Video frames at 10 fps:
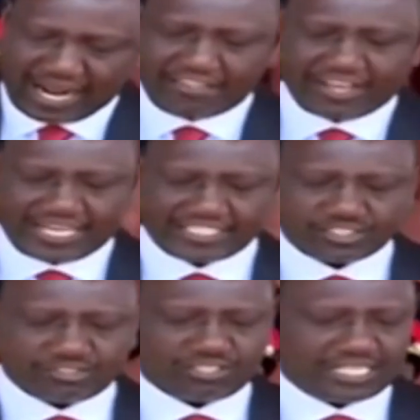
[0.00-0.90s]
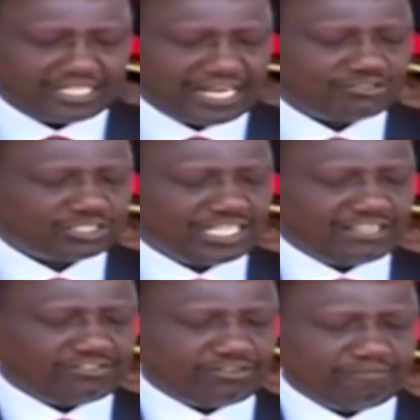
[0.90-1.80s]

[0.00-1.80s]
at the national and county level